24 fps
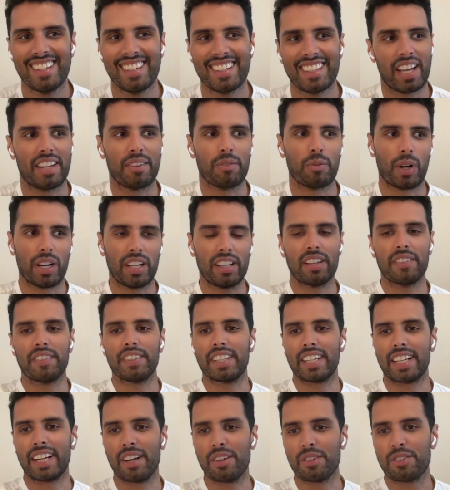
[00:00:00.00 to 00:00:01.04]
And while
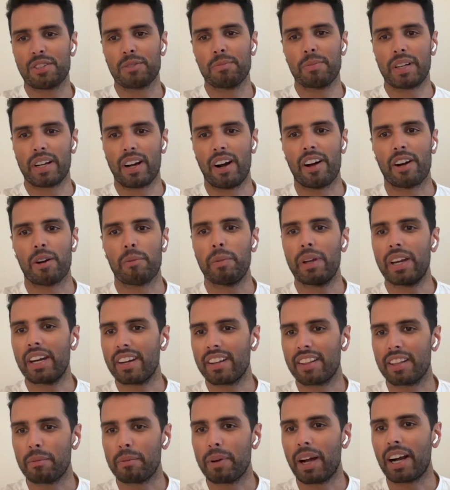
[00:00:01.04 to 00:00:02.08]
everything else is being automated
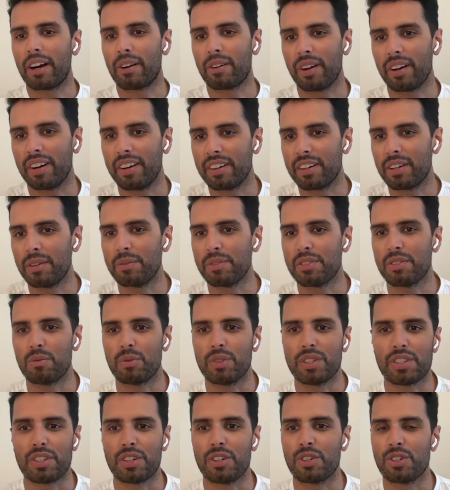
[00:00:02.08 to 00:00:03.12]
in the background in terms of
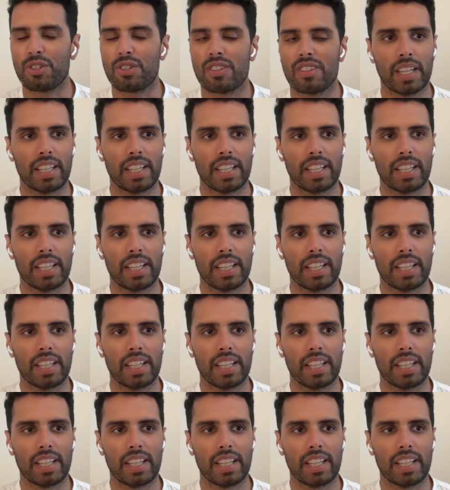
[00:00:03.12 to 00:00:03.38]
research.